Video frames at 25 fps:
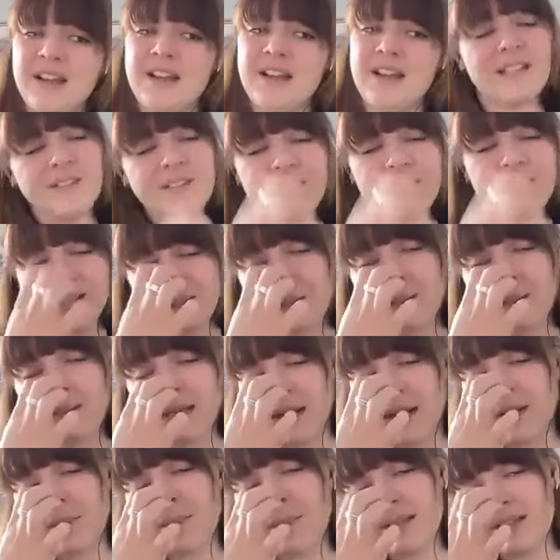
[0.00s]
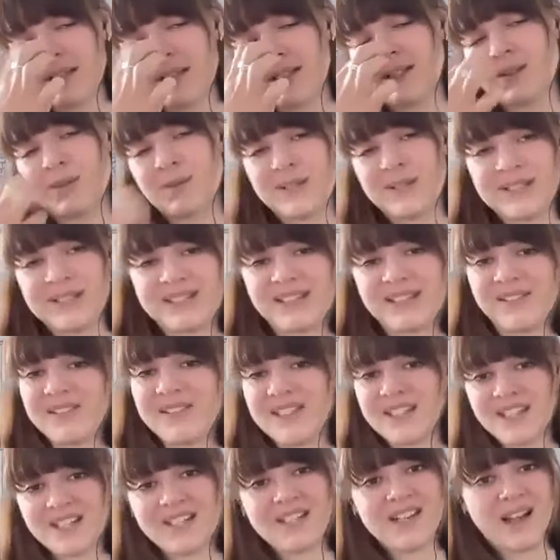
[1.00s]
It's definitely slowed down a bit since
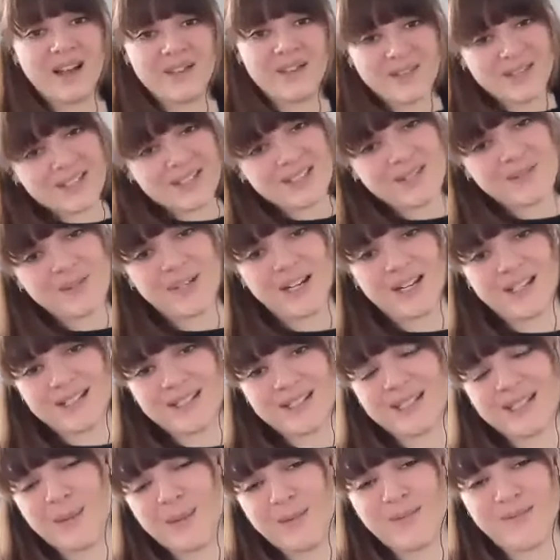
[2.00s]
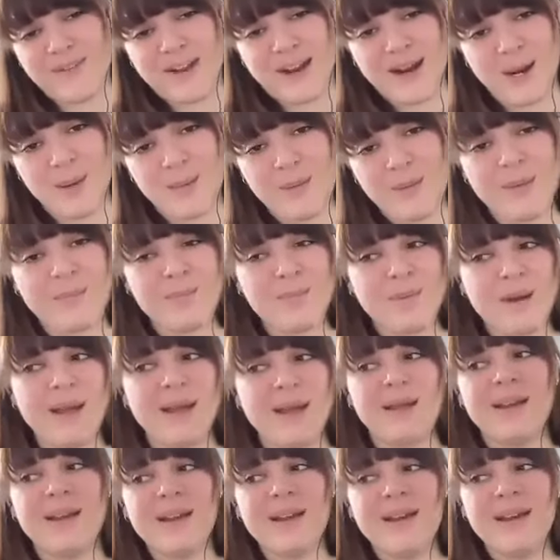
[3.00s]
2017. Obviously, we're not in the same environment,
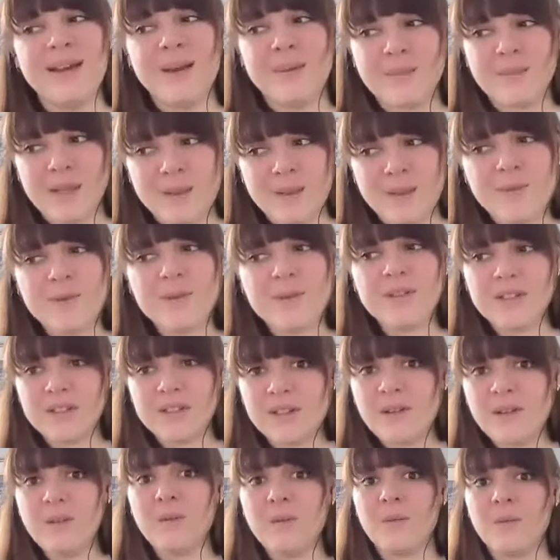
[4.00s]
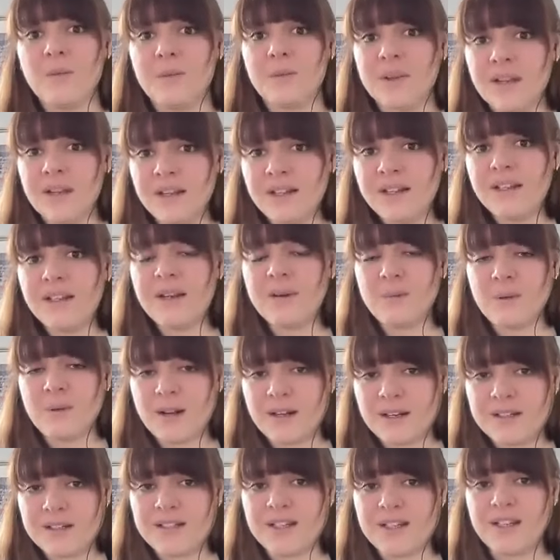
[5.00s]
but people still really
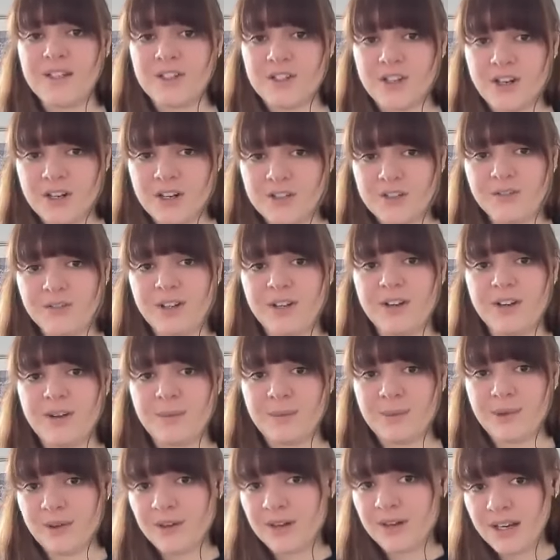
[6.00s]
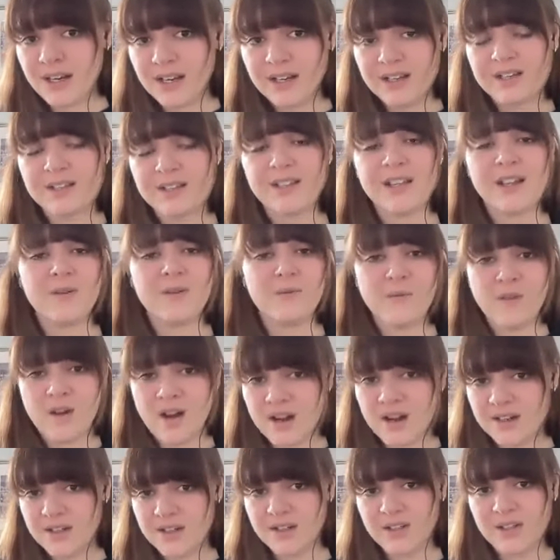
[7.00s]
want to take charge of their community. They
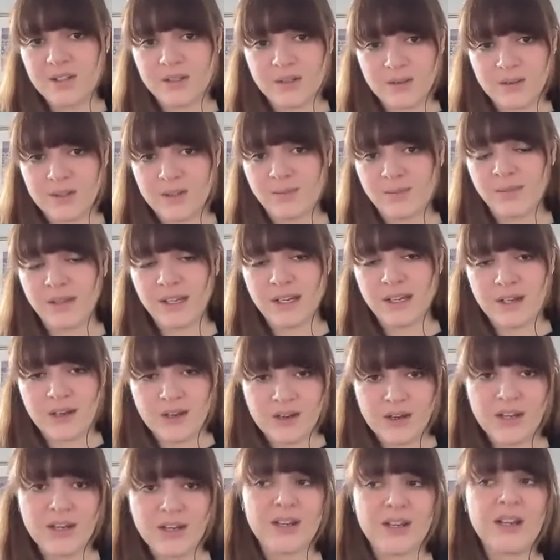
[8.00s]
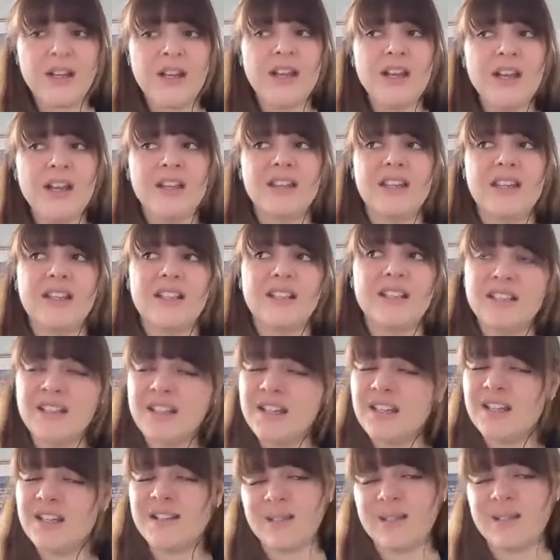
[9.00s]
want to do something good. They
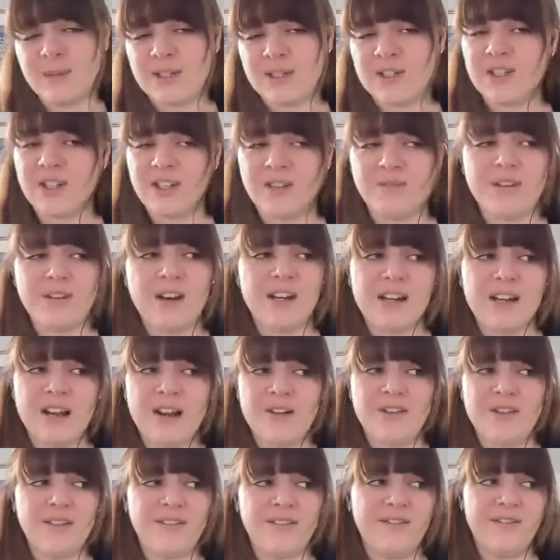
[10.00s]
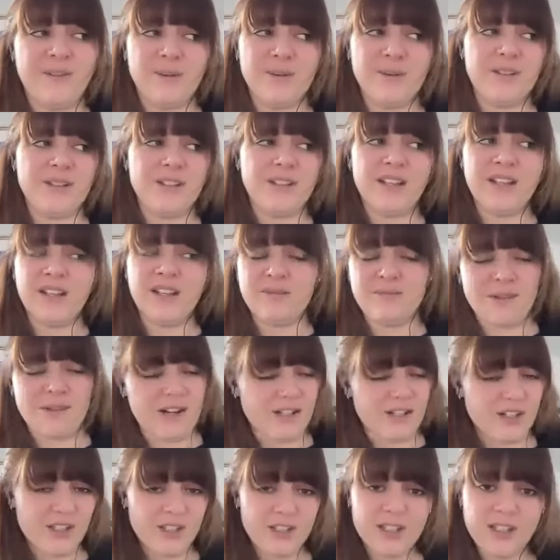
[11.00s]
see, especially right now, that folks in
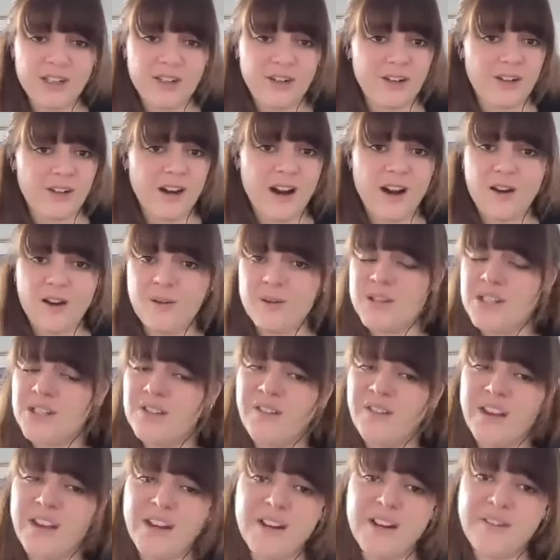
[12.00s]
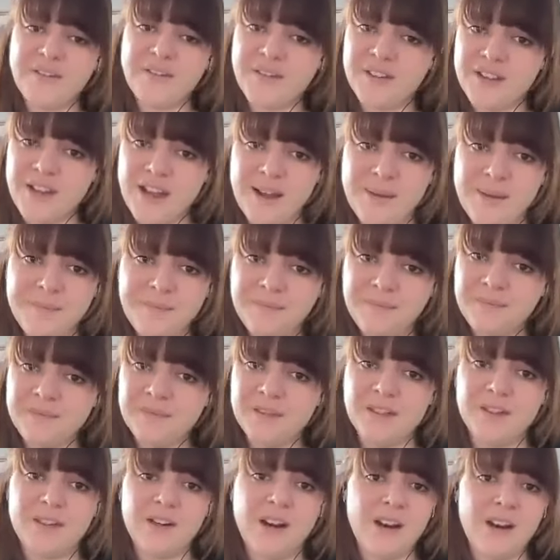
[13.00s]
Washington are not always fighting for them.
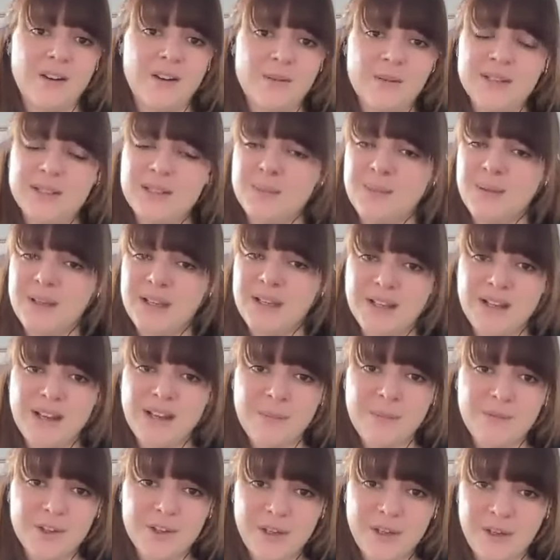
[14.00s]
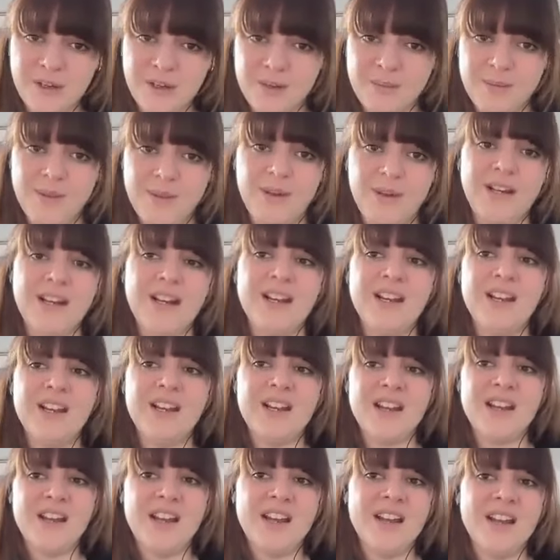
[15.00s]
They're not always speaking up for their community.
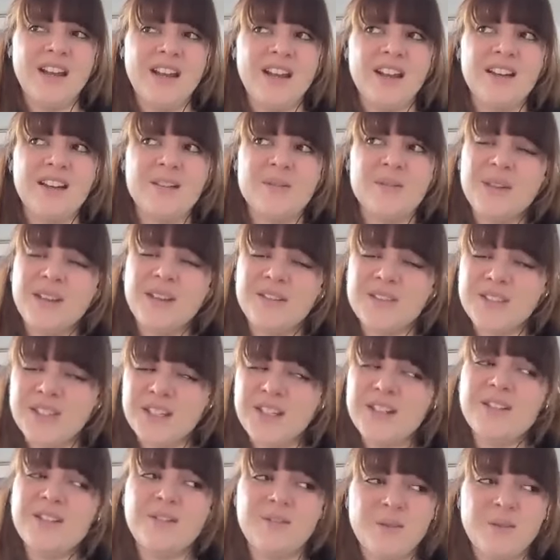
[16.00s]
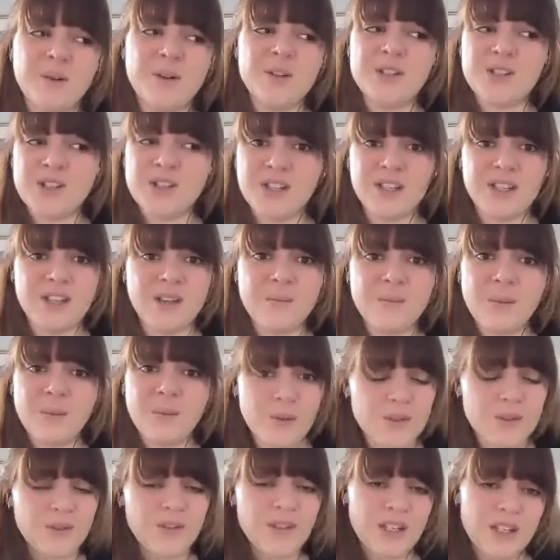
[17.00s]
And we have seen, unfortunately, that
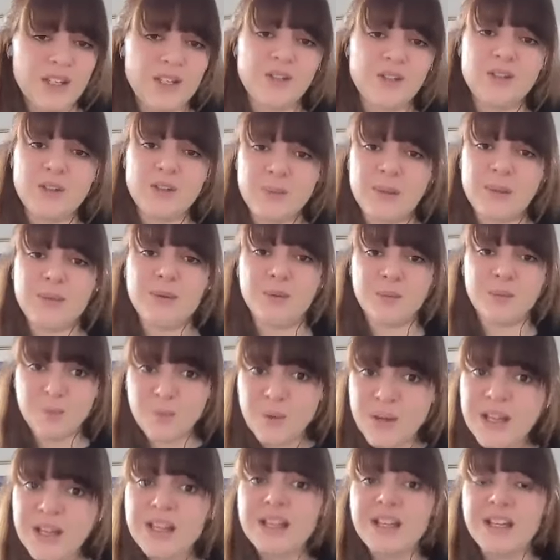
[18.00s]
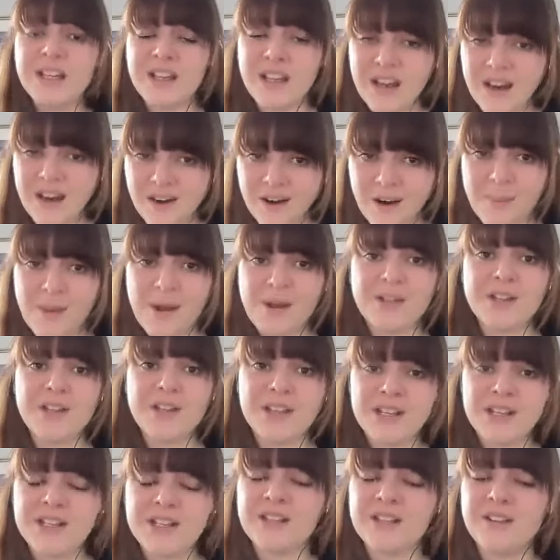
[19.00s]
most of the issues people really care about, the
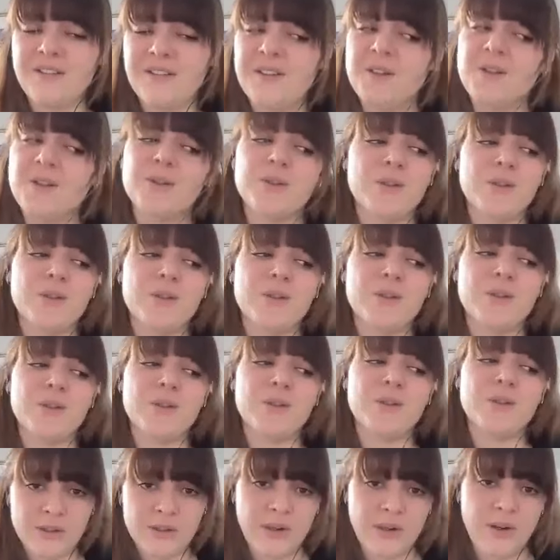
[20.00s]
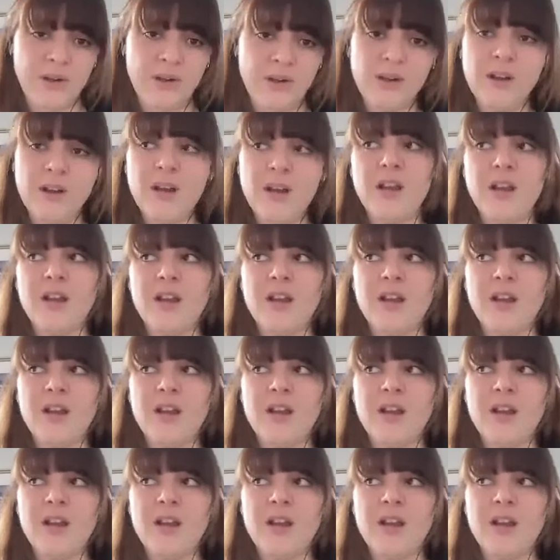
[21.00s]
things that feel so personal,